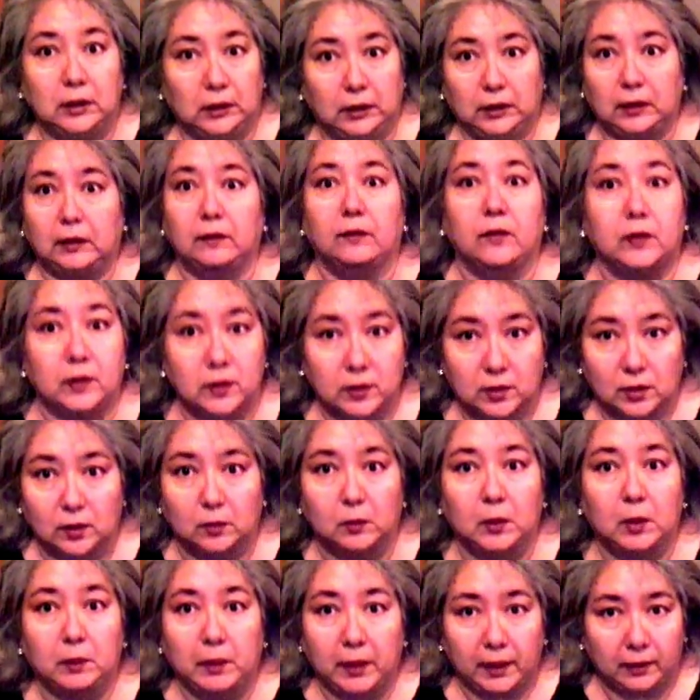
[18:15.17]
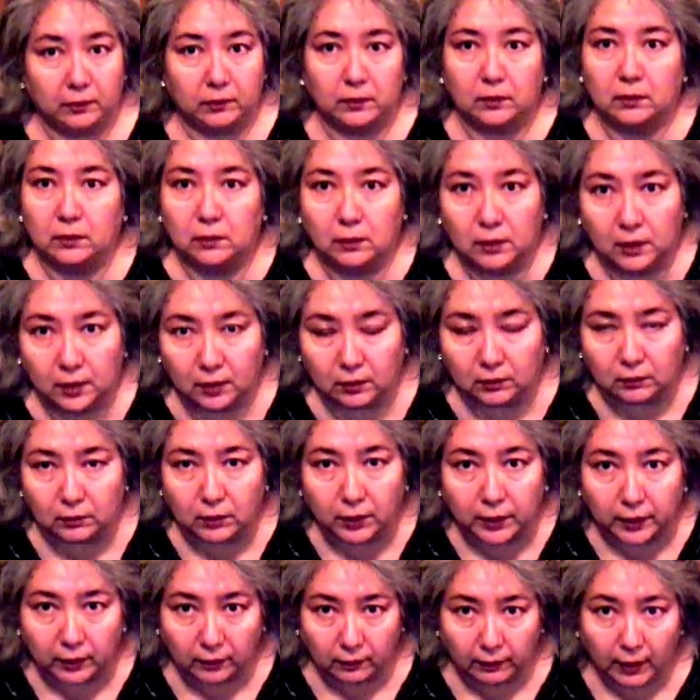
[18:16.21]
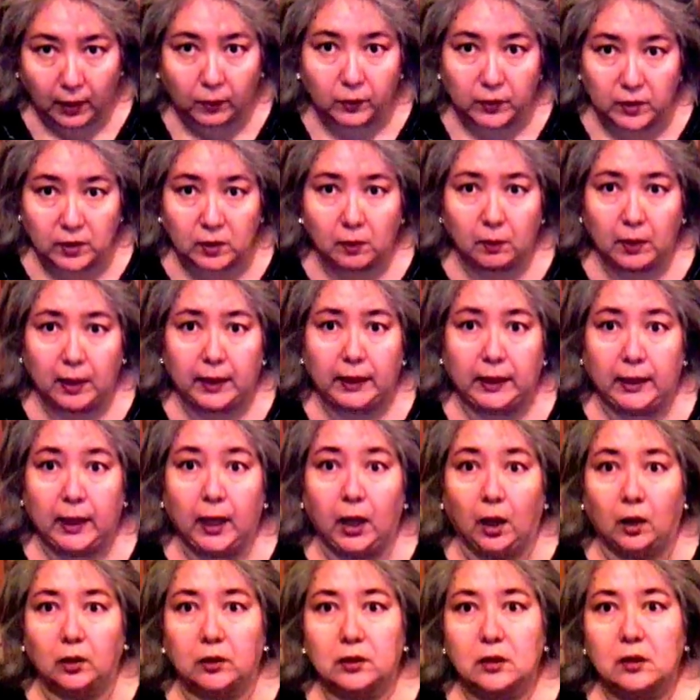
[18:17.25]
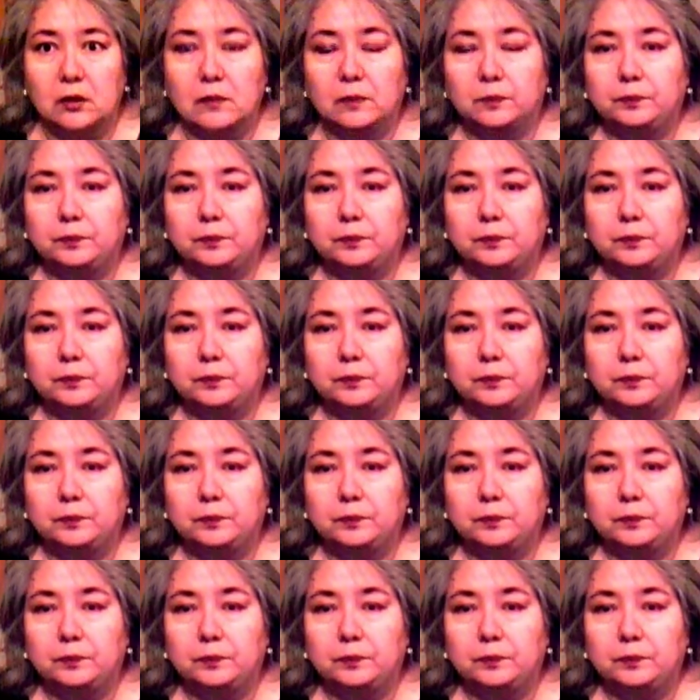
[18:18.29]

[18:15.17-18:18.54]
give this to me by, running around with somebody else.